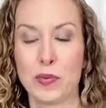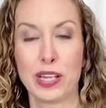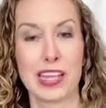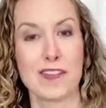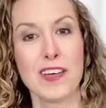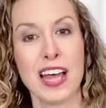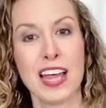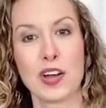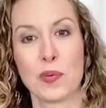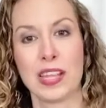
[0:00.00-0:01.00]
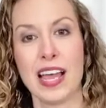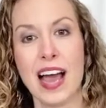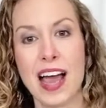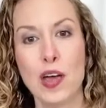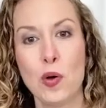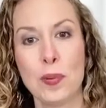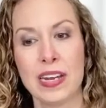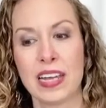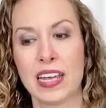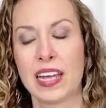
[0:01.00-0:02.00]
really fun or really
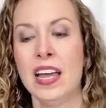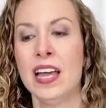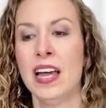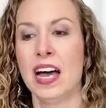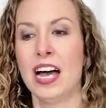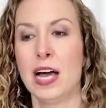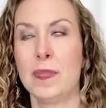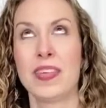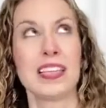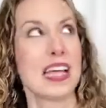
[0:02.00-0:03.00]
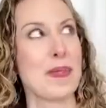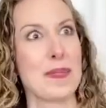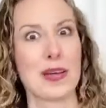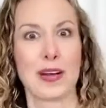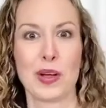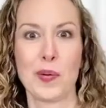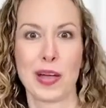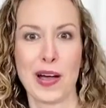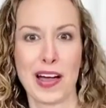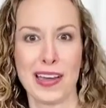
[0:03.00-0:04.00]
eye-opening, things that maybe are
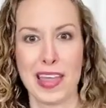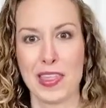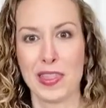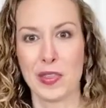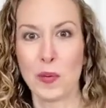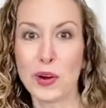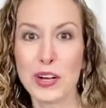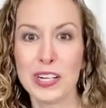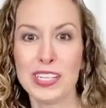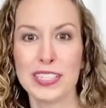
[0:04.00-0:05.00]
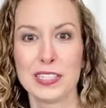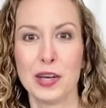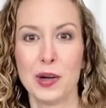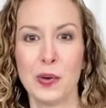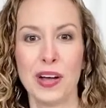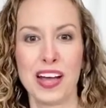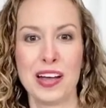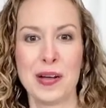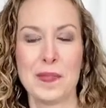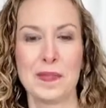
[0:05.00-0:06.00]
going on in the world. So
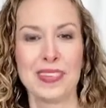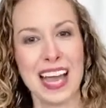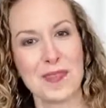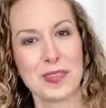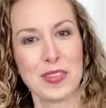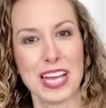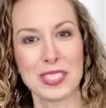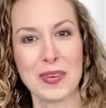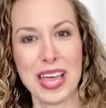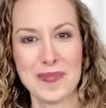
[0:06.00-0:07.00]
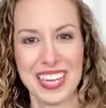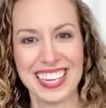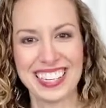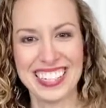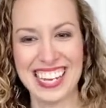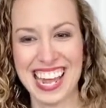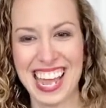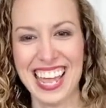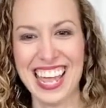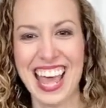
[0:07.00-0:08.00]
so that's why I'm here
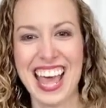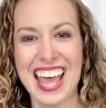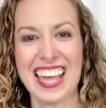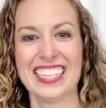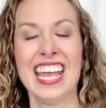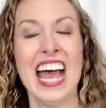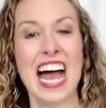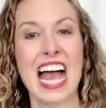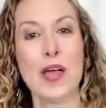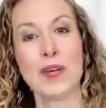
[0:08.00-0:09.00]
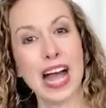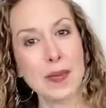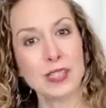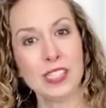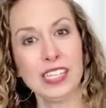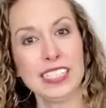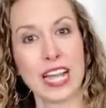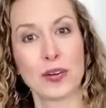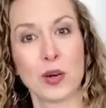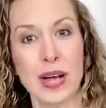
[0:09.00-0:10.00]
today, and I will absolutely
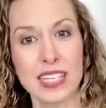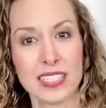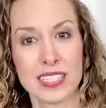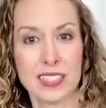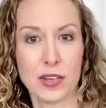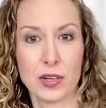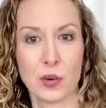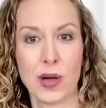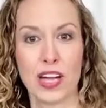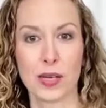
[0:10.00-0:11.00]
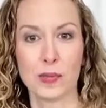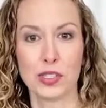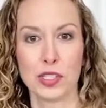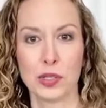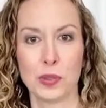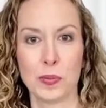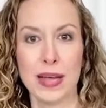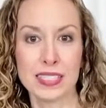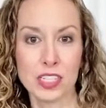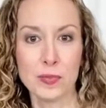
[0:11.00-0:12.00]
take requests. So you're welcome to
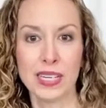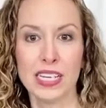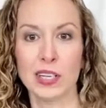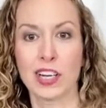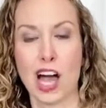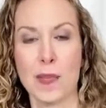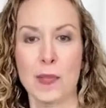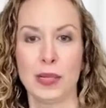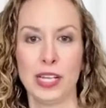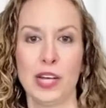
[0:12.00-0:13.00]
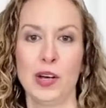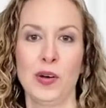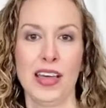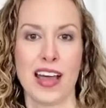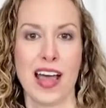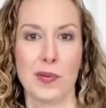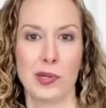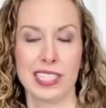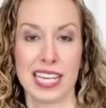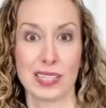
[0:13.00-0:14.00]
message me or comment below, and I
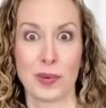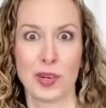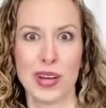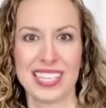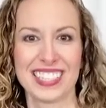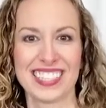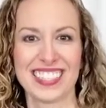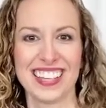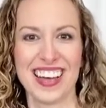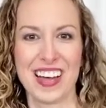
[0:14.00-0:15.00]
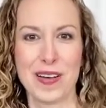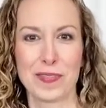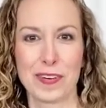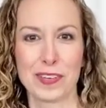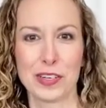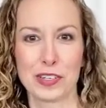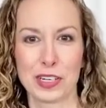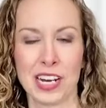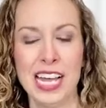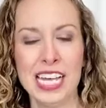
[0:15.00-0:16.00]
will take some requests for
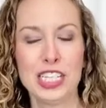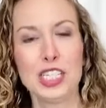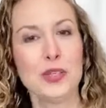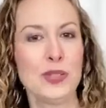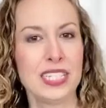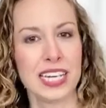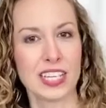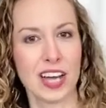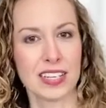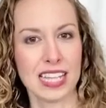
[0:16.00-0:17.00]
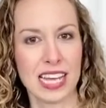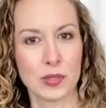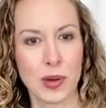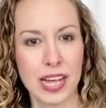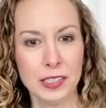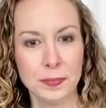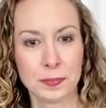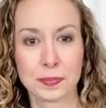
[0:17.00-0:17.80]
future Tuesday Talks as well.